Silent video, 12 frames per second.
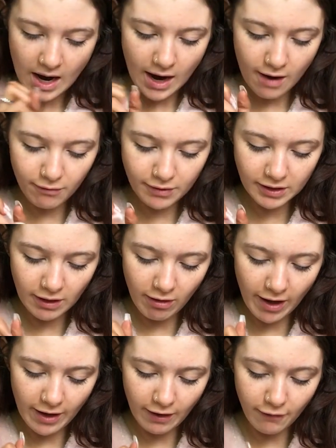I really
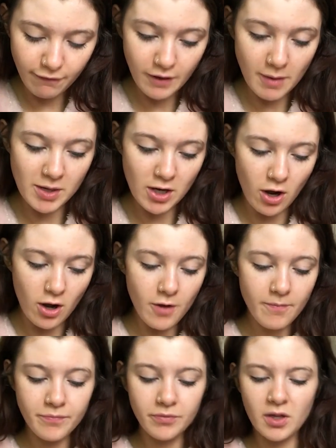like Flaming
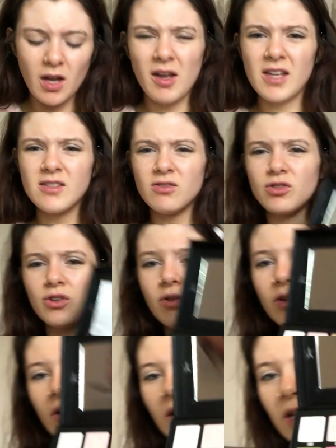Hot. I guess I'll show
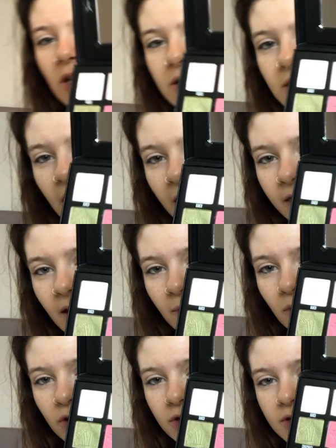you. It's like that
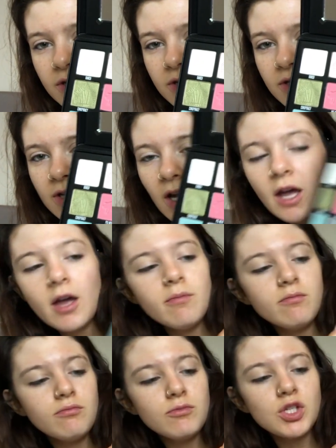one's
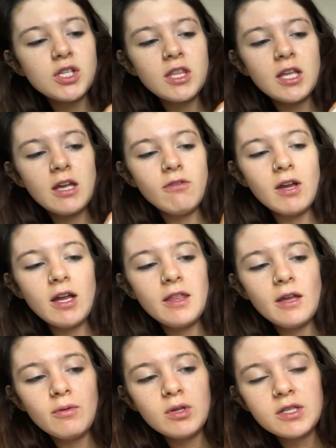Just a Theory,
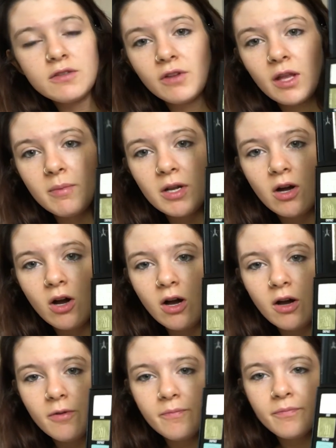that one's Flaming Hot.